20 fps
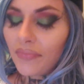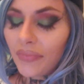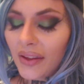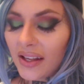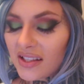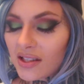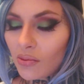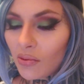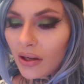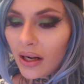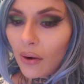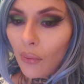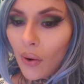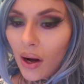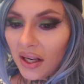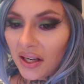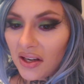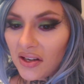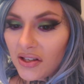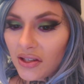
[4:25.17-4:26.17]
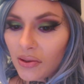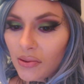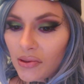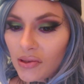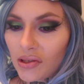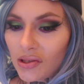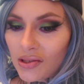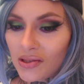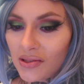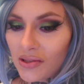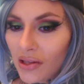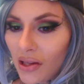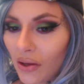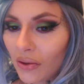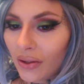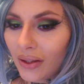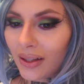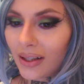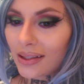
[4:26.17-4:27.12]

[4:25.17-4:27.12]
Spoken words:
that's what I want to do, is just slowly,